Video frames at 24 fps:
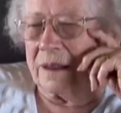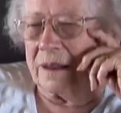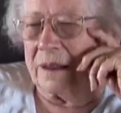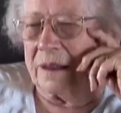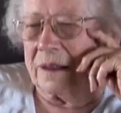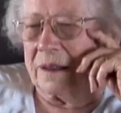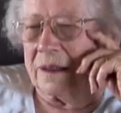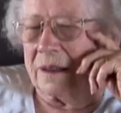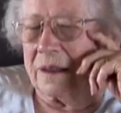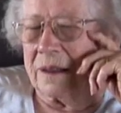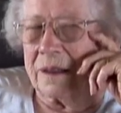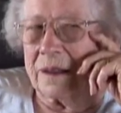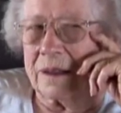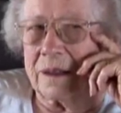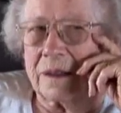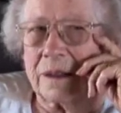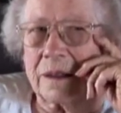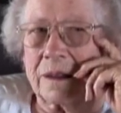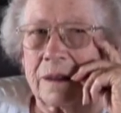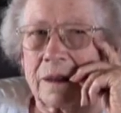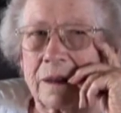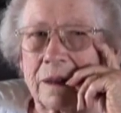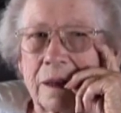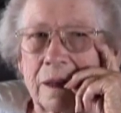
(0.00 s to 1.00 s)
What did your
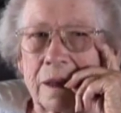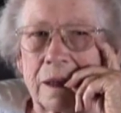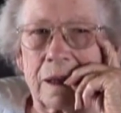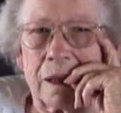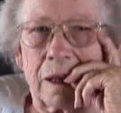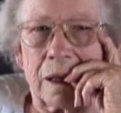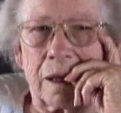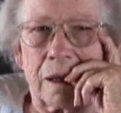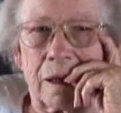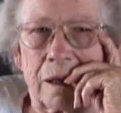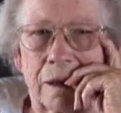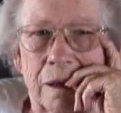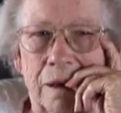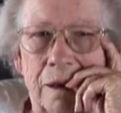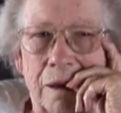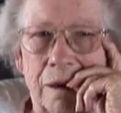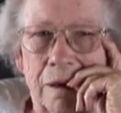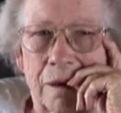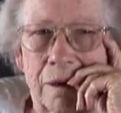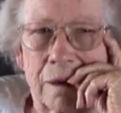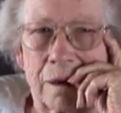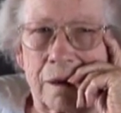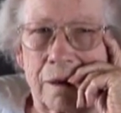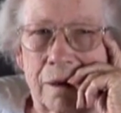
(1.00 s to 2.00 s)
family enjoy doing
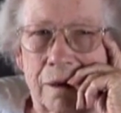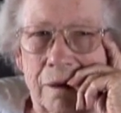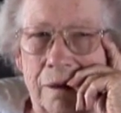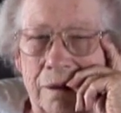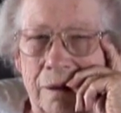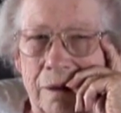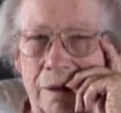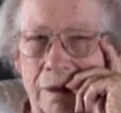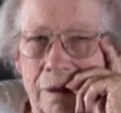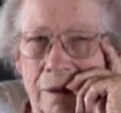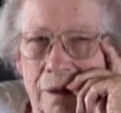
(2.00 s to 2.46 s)
together?